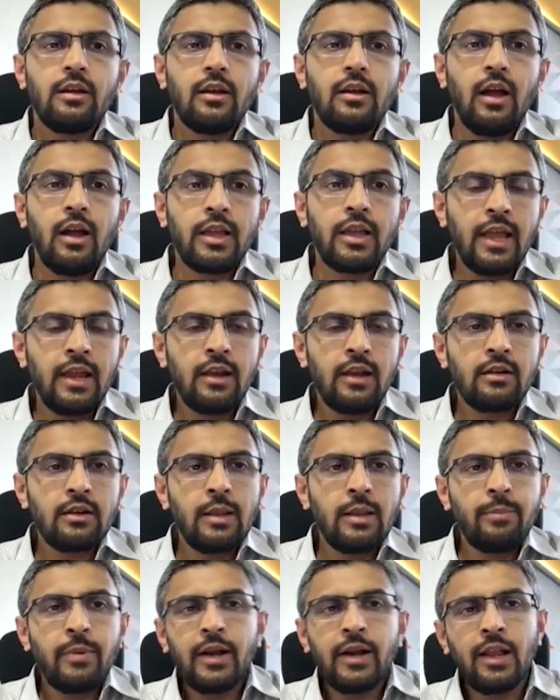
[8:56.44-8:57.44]
Again,
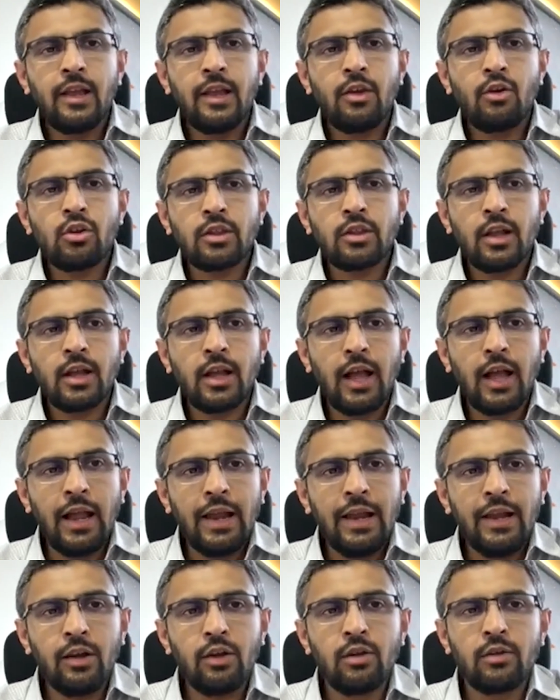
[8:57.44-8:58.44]
depending on the
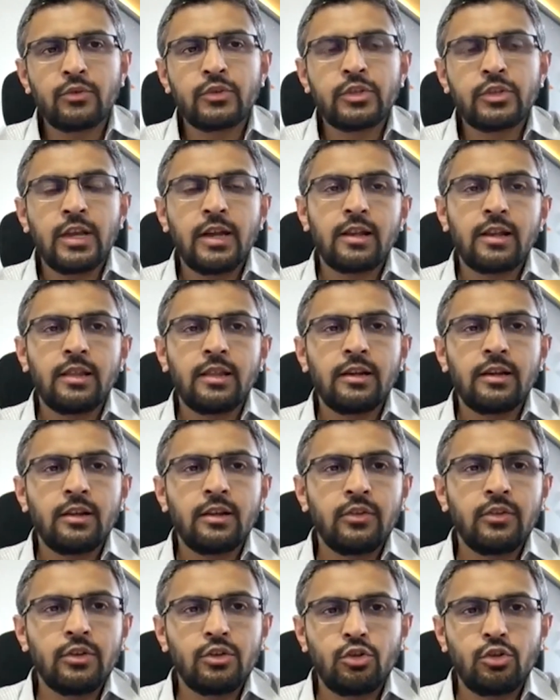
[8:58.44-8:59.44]
kind of share that
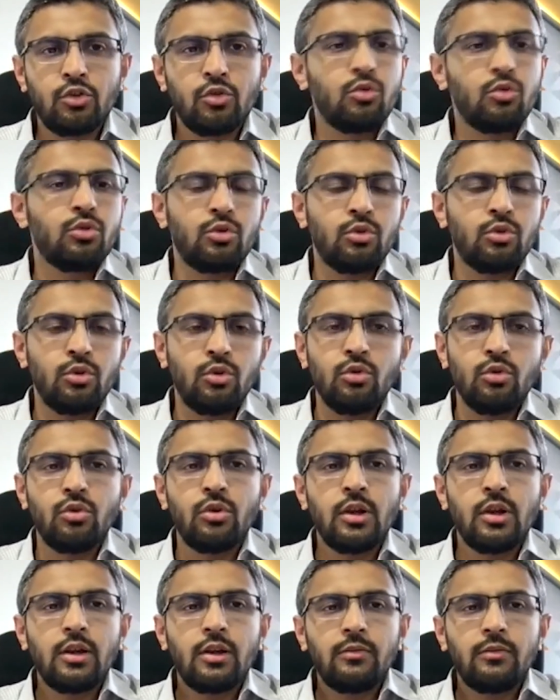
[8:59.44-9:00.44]
is issued to you,